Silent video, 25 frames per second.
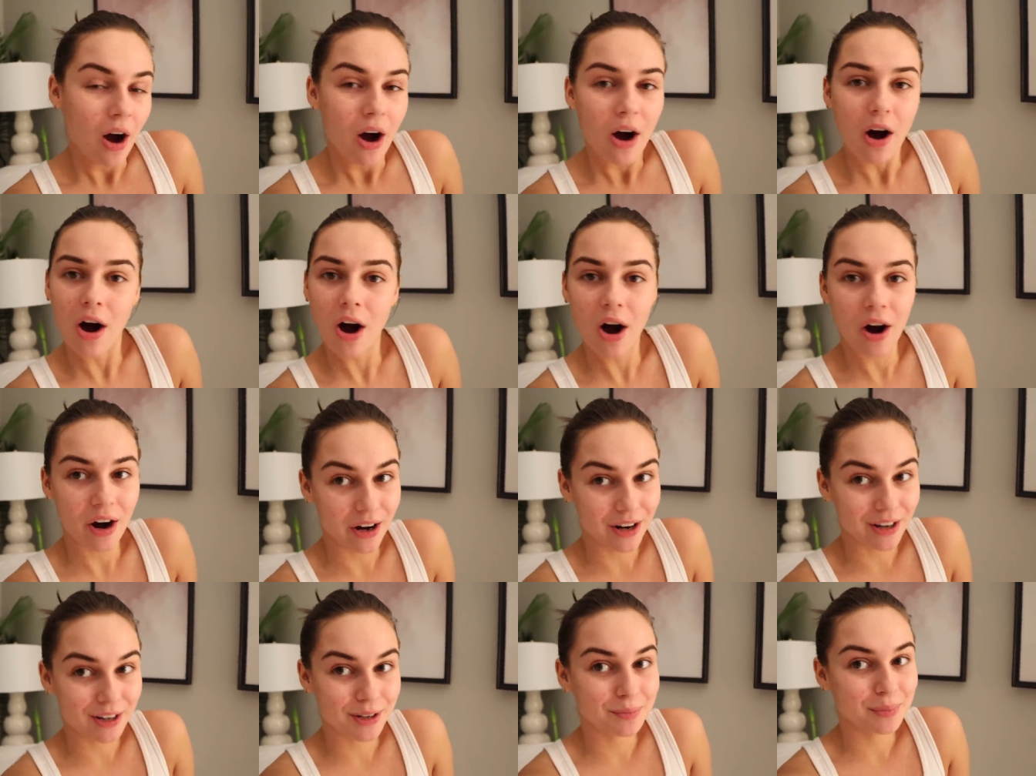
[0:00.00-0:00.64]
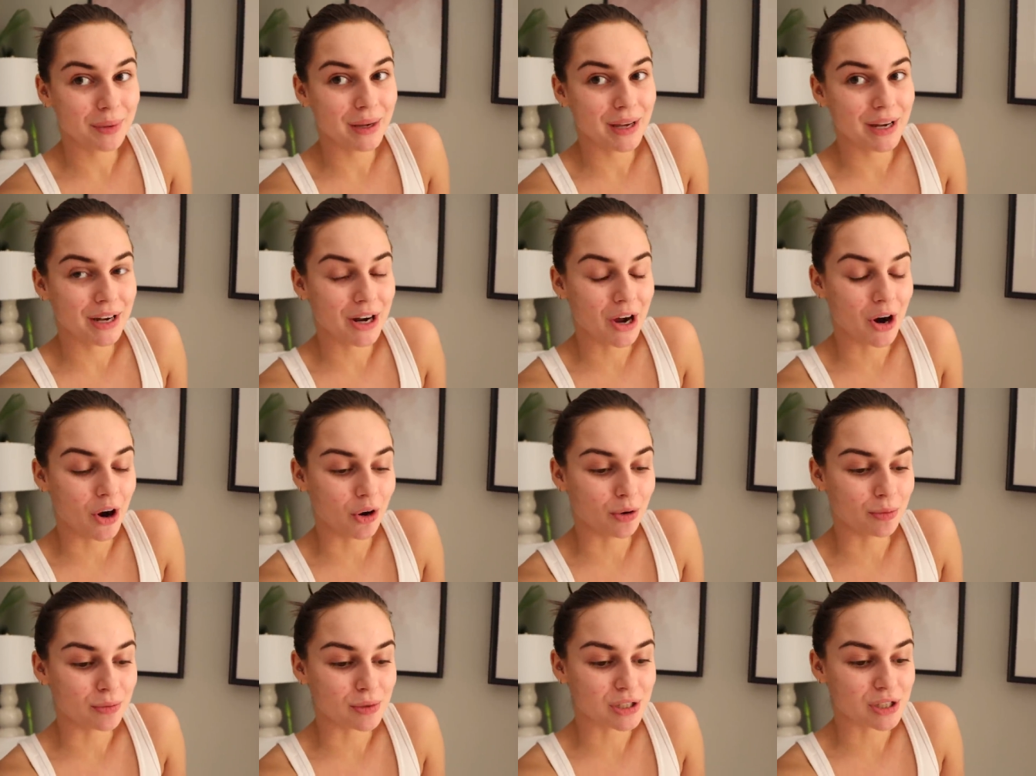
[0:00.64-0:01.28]
Hard being
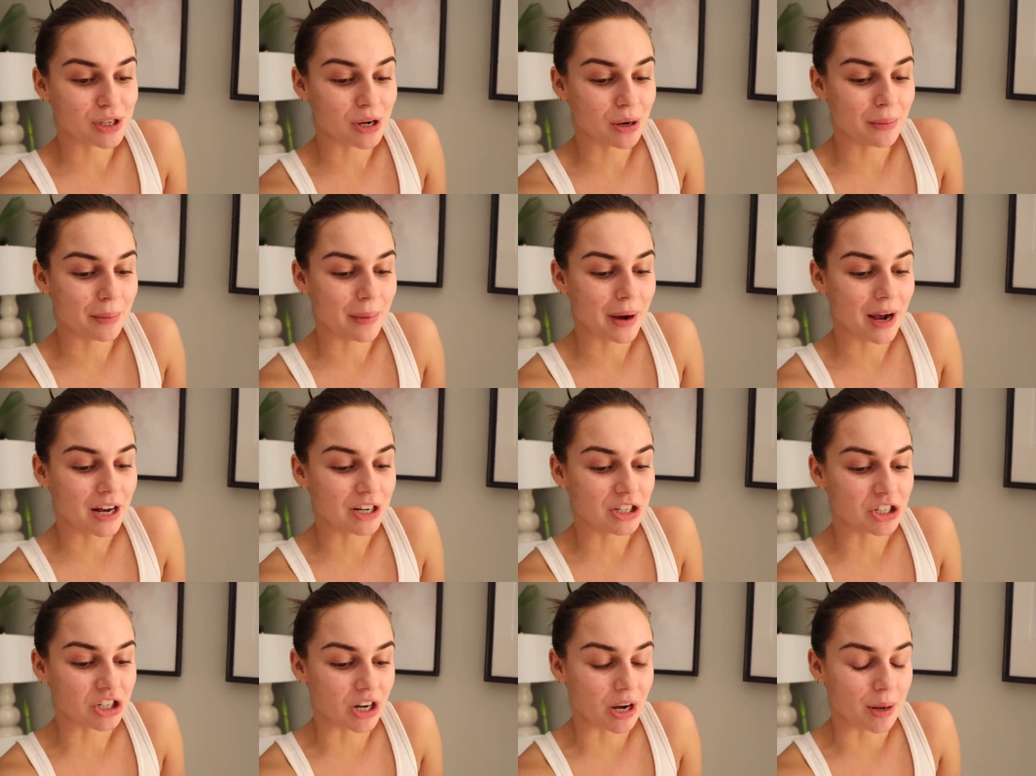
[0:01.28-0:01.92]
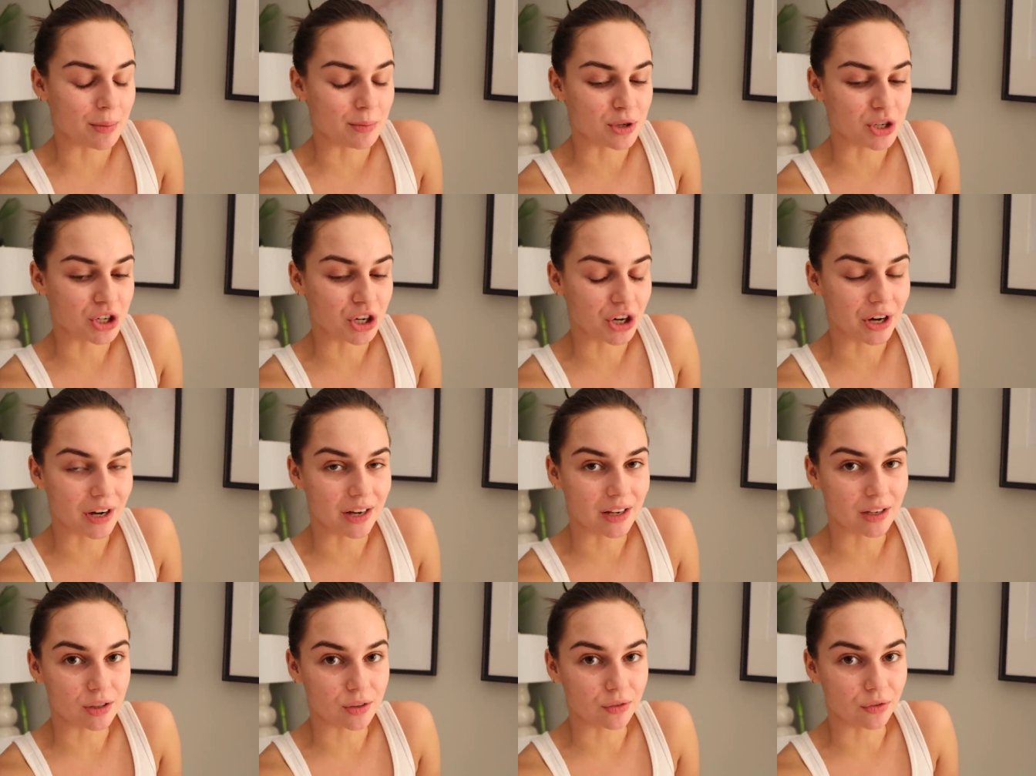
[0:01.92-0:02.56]
home so much, and I'm sure
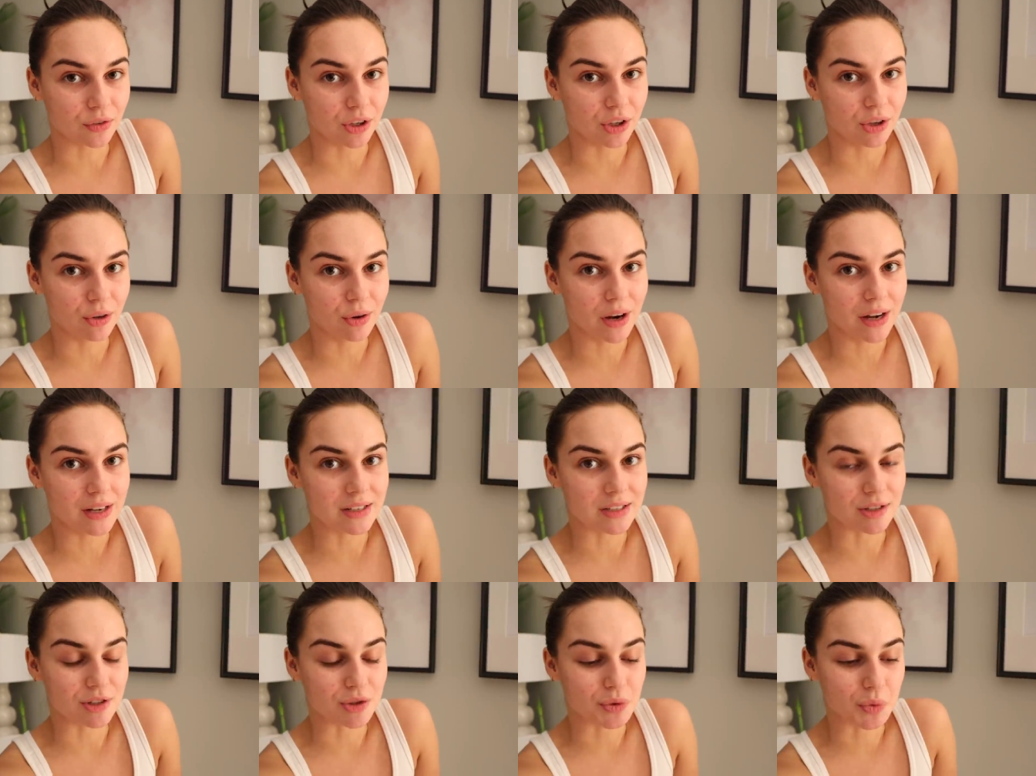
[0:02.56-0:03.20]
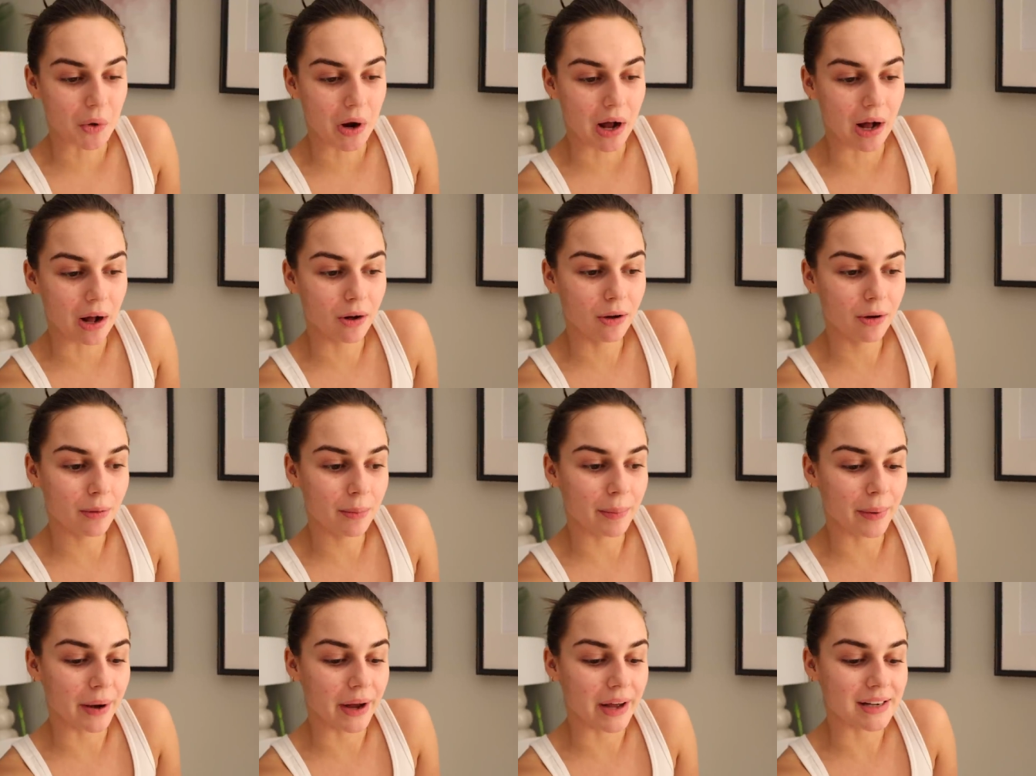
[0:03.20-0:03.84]
it is for you guys as
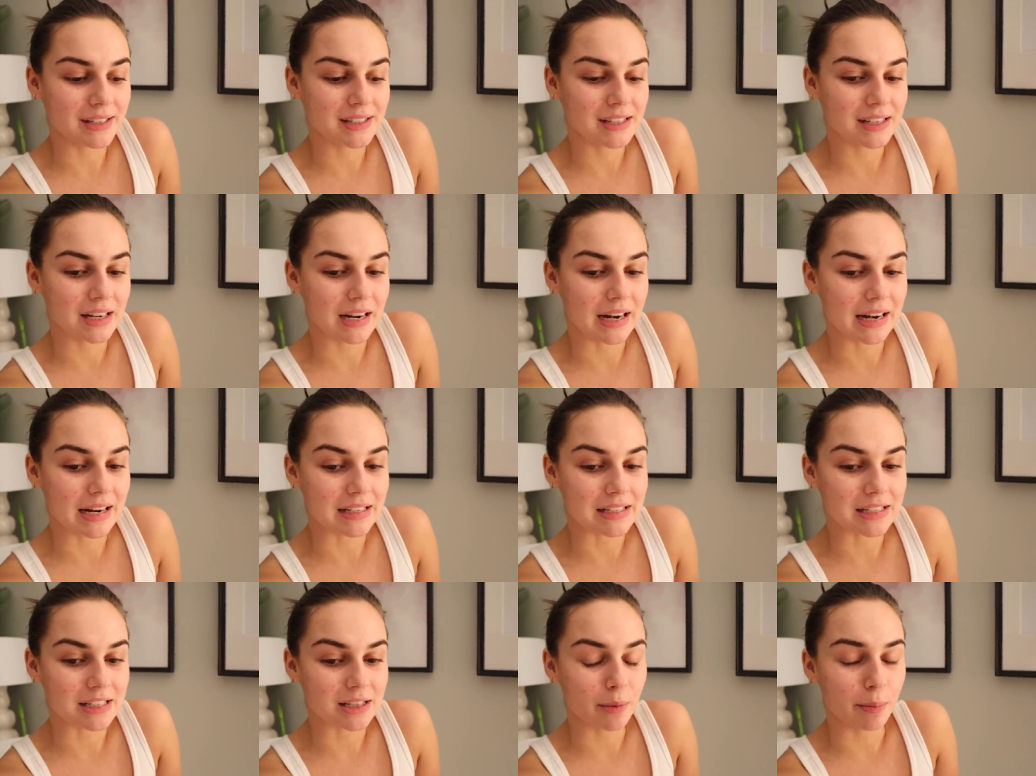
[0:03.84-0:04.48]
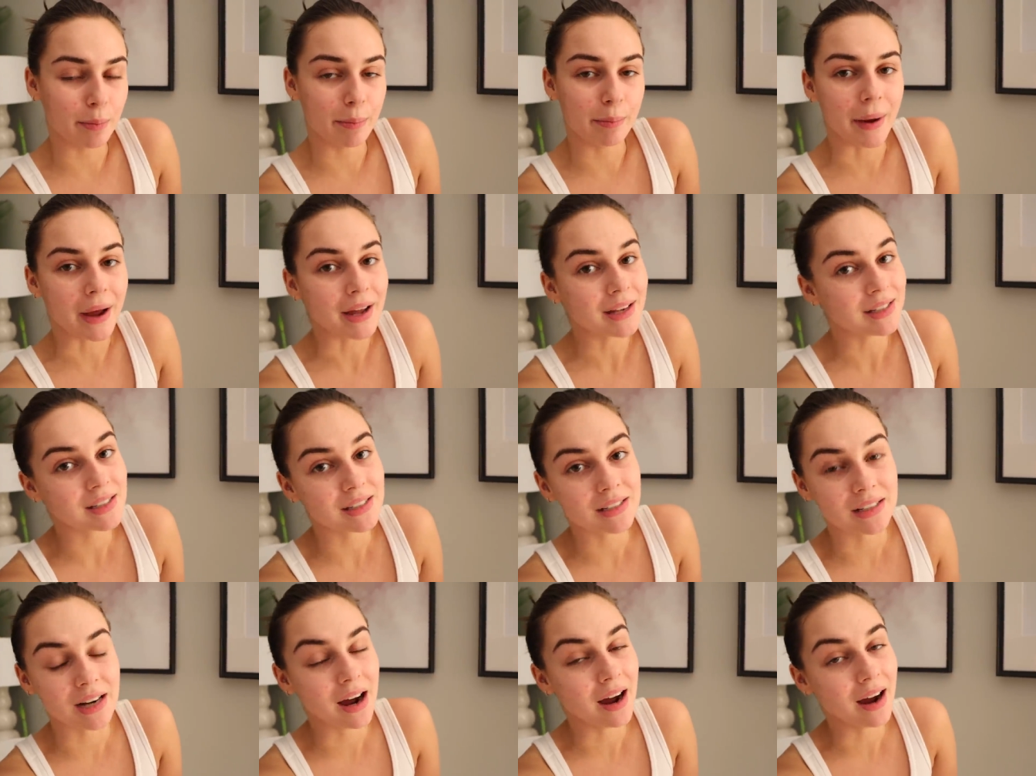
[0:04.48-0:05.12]
well, but it is the
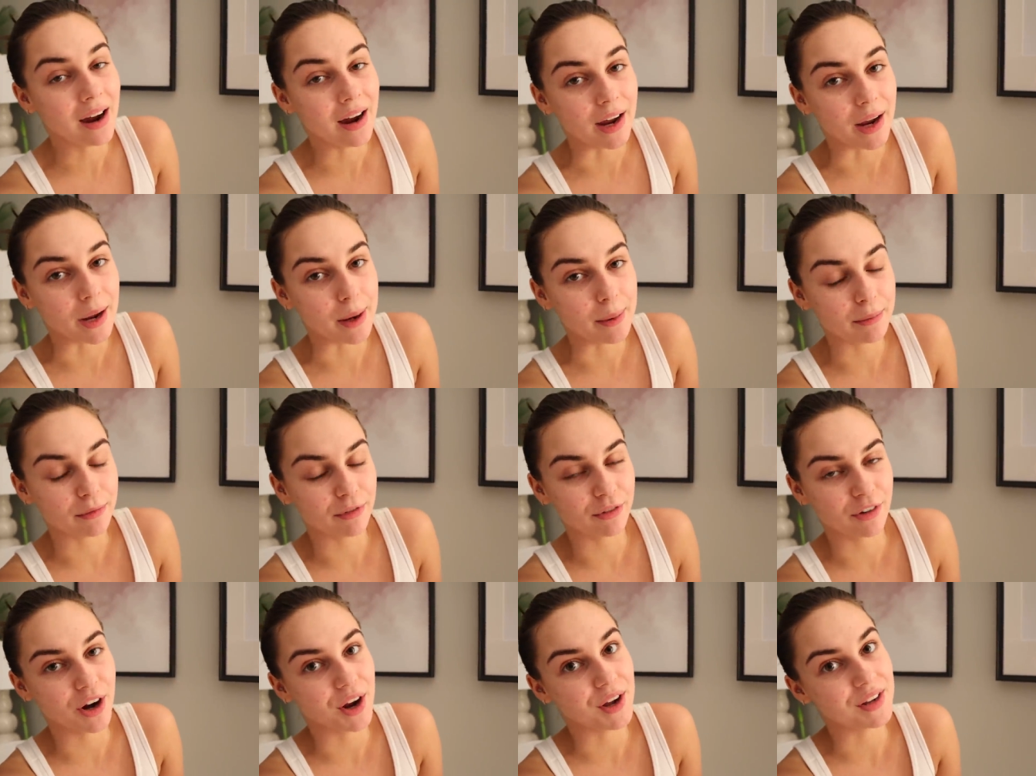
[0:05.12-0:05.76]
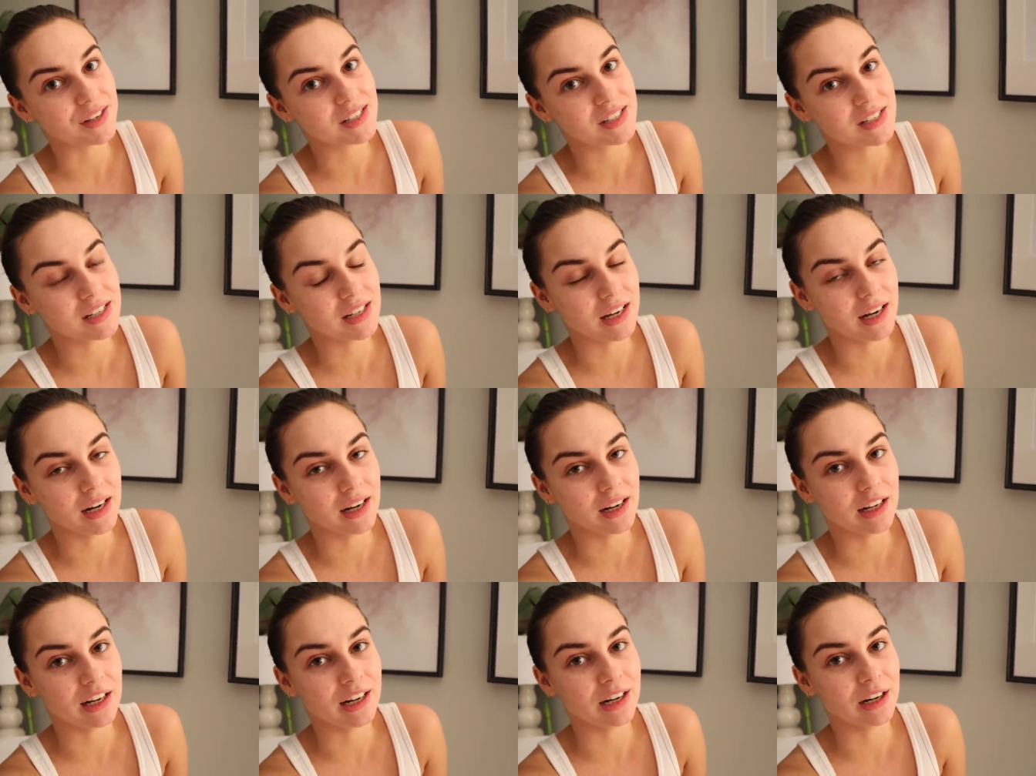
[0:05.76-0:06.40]
best time for us to
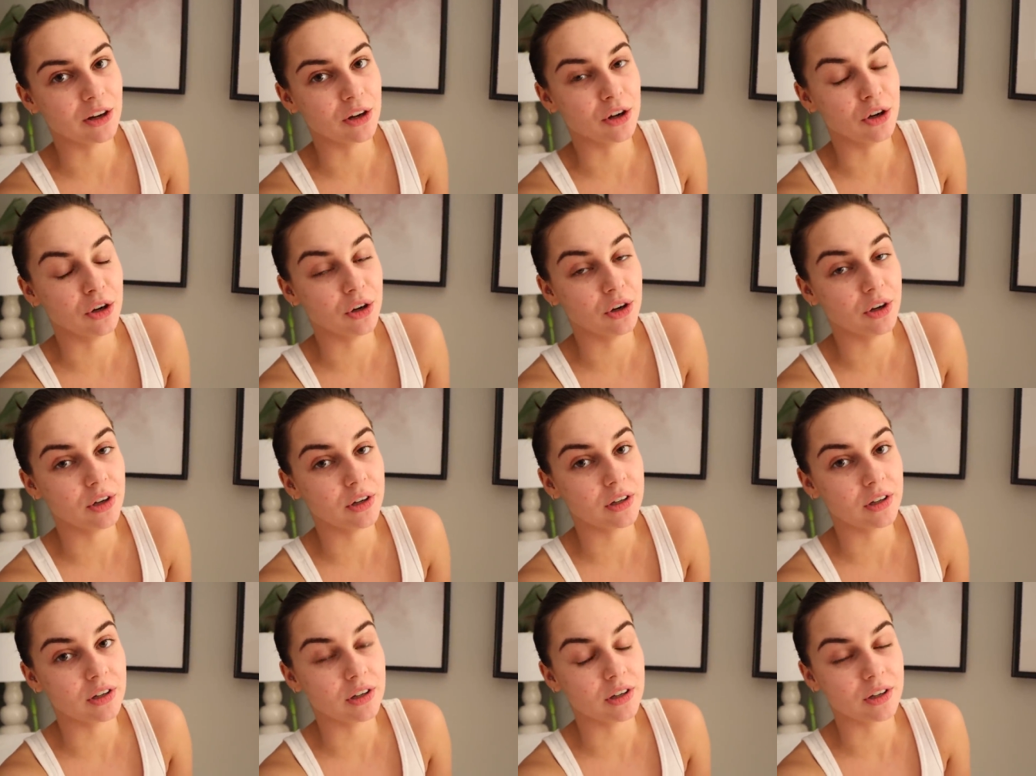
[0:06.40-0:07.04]
get in good